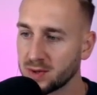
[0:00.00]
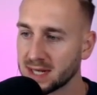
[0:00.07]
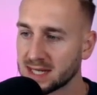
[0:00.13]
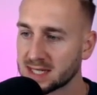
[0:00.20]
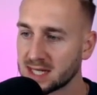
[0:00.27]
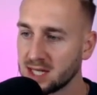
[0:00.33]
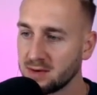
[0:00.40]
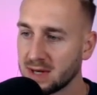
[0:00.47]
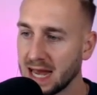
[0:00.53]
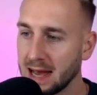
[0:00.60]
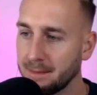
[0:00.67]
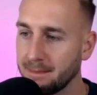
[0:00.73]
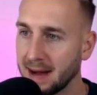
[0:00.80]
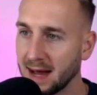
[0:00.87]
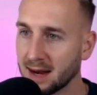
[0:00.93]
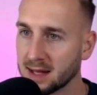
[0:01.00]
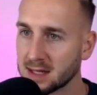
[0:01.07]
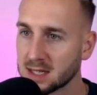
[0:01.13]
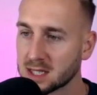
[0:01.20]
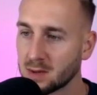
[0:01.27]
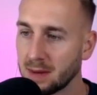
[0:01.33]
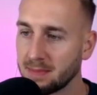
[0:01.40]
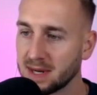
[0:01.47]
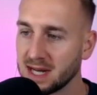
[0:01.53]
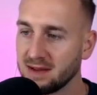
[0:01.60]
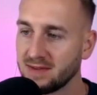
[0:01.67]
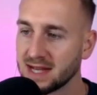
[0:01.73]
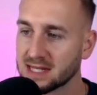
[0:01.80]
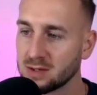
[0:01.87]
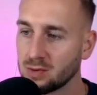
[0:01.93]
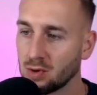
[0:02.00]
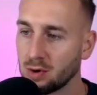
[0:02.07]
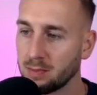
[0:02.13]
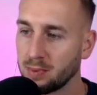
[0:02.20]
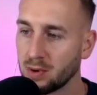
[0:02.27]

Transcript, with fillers: You can see you get a balance. So I believe it is zero